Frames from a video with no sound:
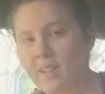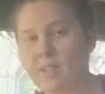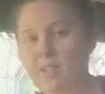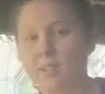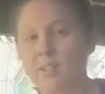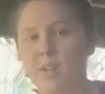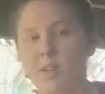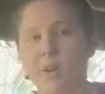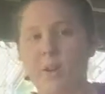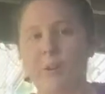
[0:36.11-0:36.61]

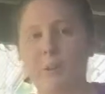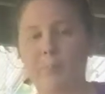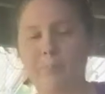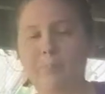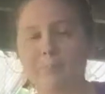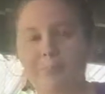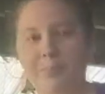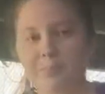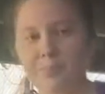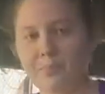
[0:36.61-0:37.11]
So
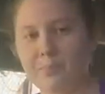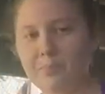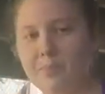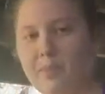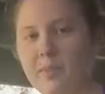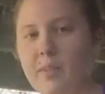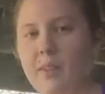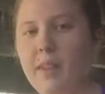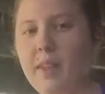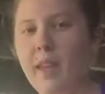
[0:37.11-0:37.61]

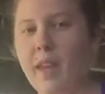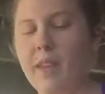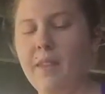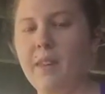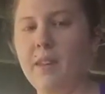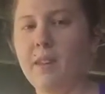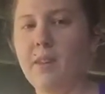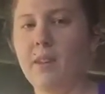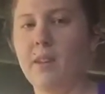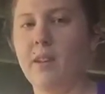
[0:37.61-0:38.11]
I
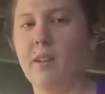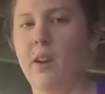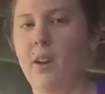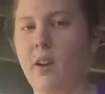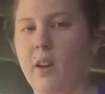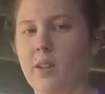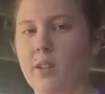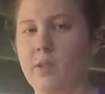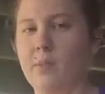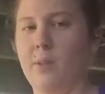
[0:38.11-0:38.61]
think the
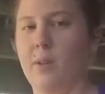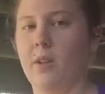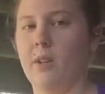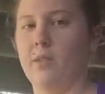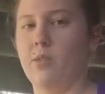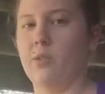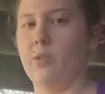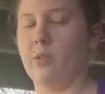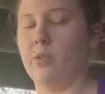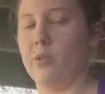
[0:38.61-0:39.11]
hardest part
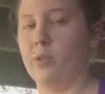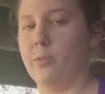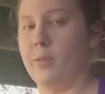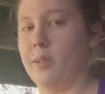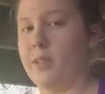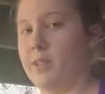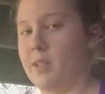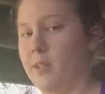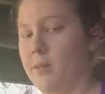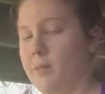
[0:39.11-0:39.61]
of shoulder
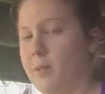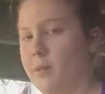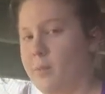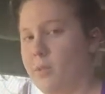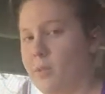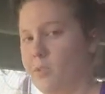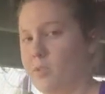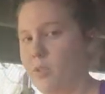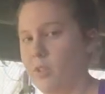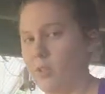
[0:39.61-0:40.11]
hooping is going to be
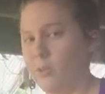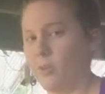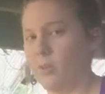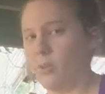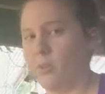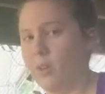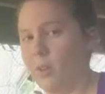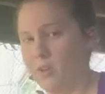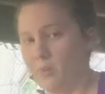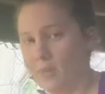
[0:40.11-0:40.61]
when you're doing it with
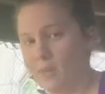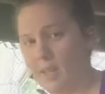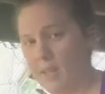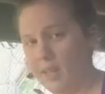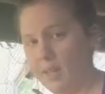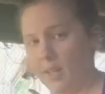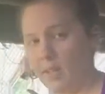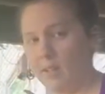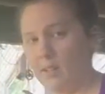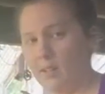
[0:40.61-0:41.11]
your arms
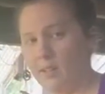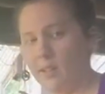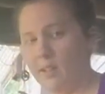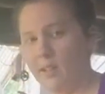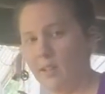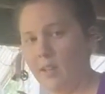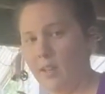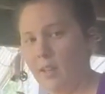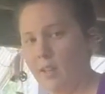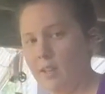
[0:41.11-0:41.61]
in.
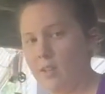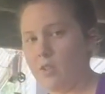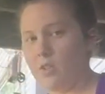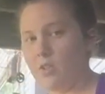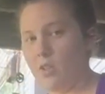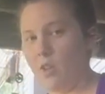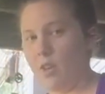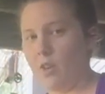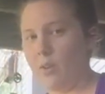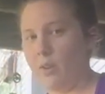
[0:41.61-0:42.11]

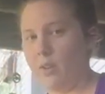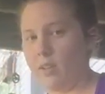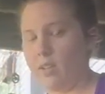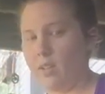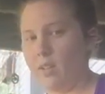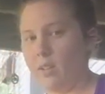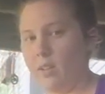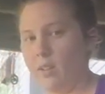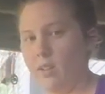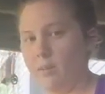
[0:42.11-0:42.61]
So I
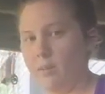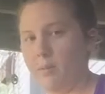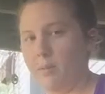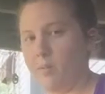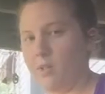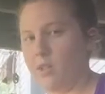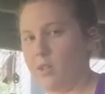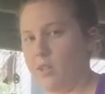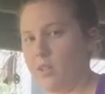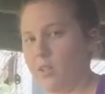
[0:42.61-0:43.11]
tell a lot of people
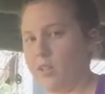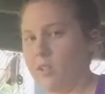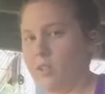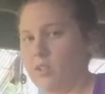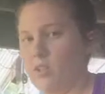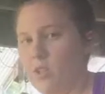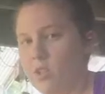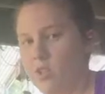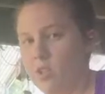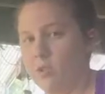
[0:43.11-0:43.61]
to try to
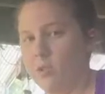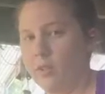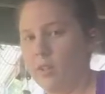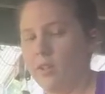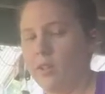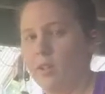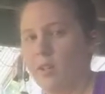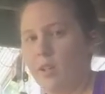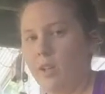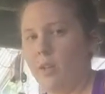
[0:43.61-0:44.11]
learn to do
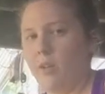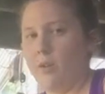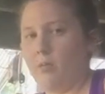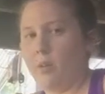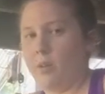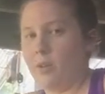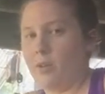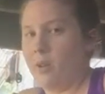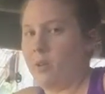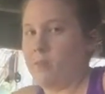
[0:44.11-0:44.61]
it
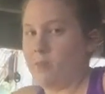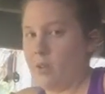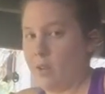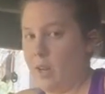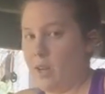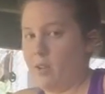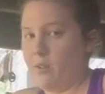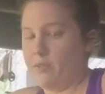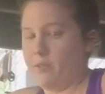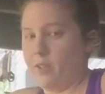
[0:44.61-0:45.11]
where your arms are
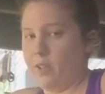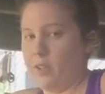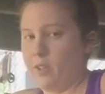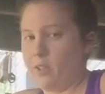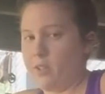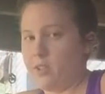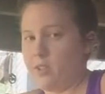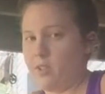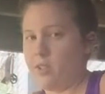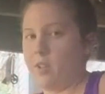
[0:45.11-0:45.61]
out
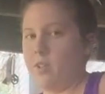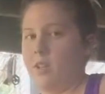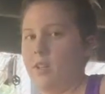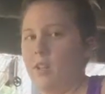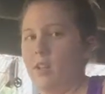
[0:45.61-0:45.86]
first.